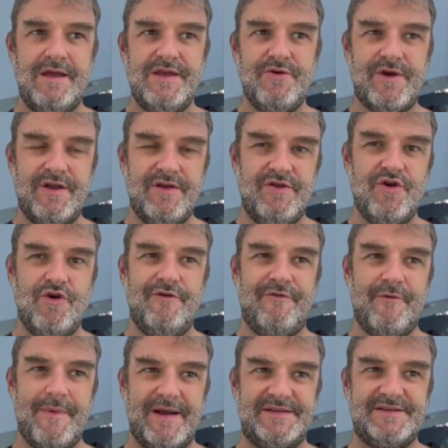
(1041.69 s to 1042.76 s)
You can go
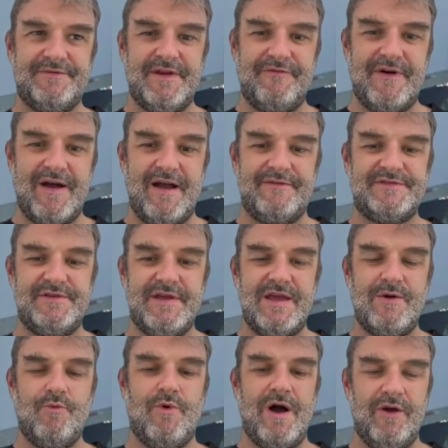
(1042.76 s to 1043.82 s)
from I-75 to
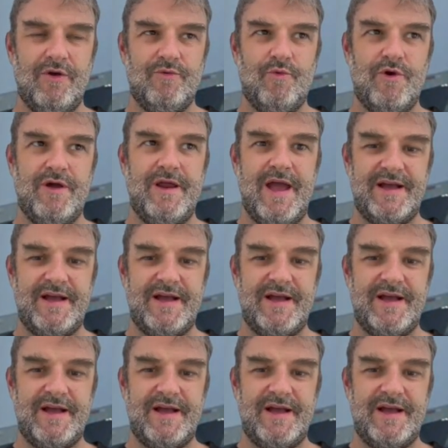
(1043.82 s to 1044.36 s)
the Wildwood